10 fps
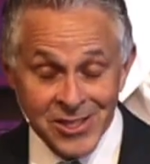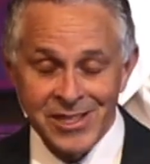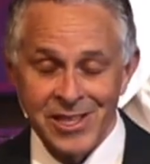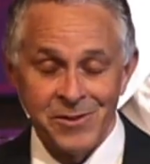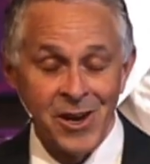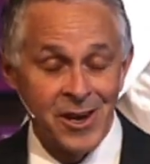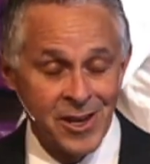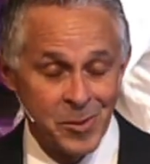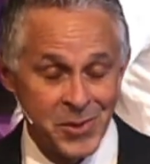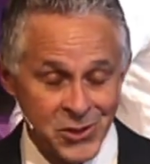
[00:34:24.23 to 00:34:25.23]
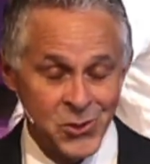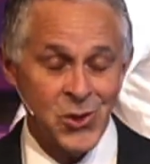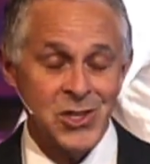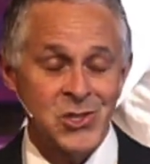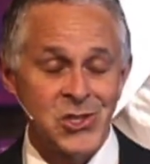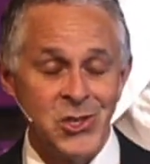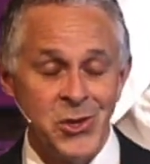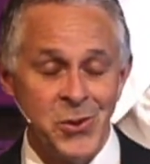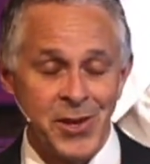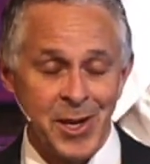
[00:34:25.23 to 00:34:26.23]
that have gone up in trust to
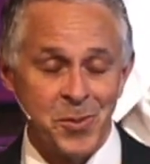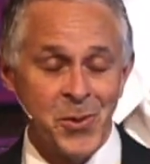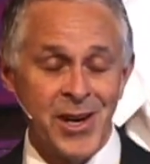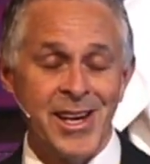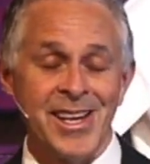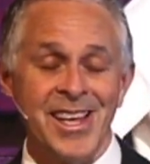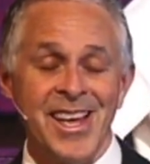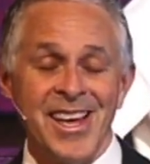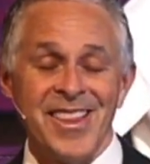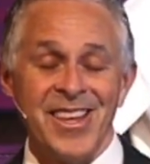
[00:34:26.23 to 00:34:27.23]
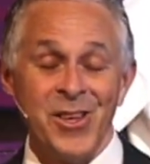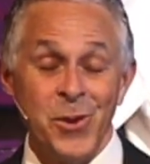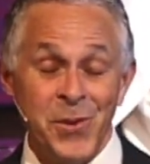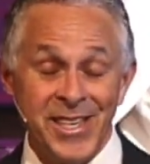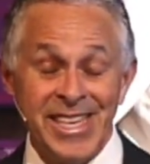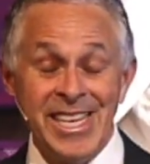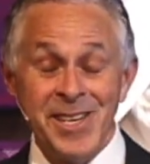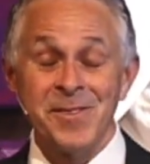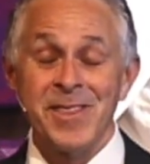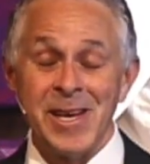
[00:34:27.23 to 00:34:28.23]
you, and I pray that you would
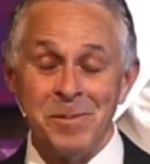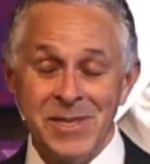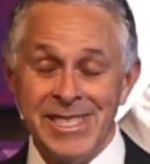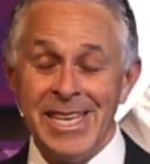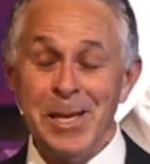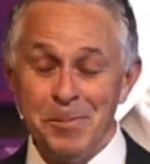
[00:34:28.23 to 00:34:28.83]
give them deep